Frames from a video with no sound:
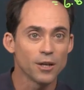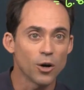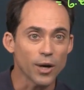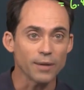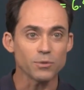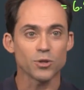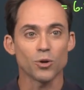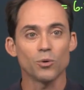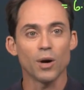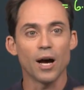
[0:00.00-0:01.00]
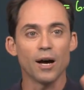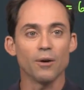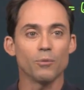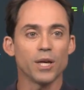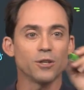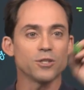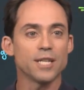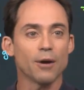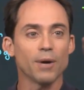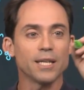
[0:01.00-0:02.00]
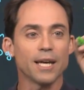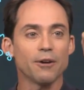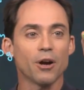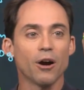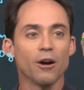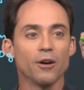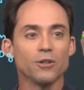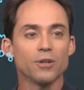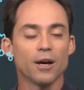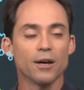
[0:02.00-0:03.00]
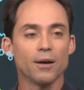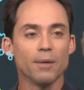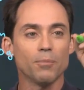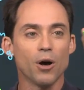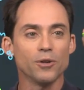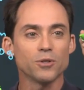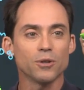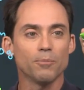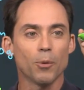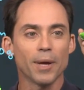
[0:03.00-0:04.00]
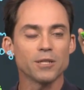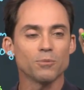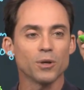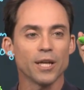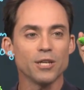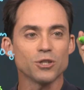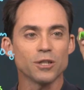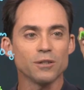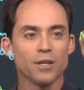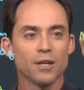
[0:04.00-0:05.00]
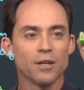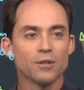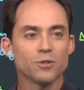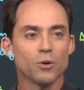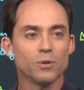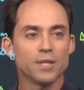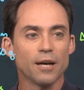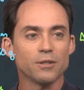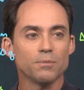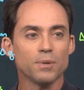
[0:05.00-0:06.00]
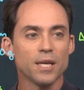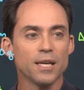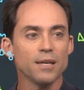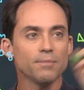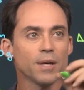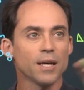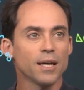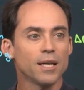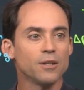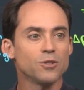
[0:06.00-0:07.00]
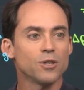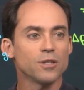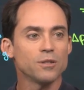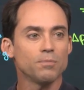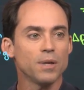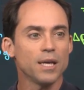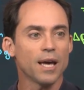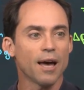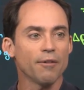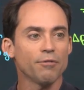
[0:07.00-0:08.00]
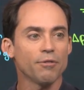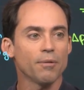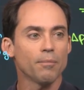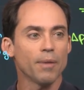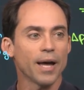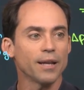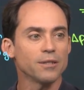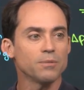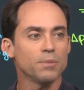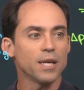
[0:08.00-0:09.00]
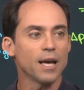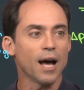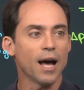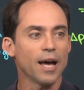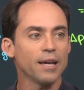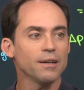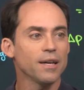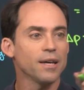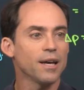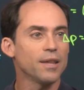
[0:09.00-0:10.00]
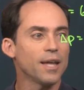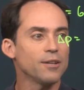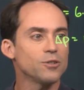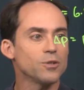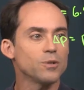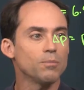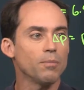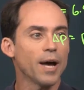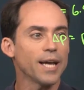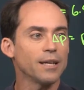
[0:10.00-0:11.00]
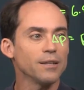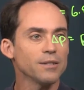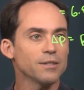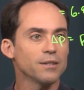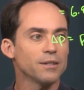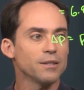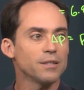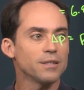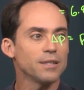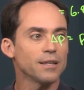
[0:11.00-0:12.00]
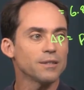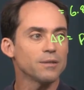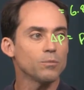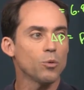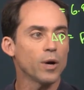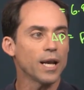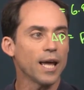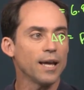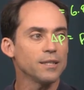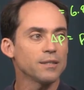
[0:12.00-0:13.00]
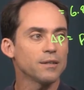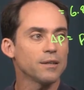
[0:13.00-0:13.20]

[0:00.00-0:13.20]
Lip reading: Okay, so we can just now write down our impulse momentum relation. So delta P is just PF minus PI, and that's just minus 6.8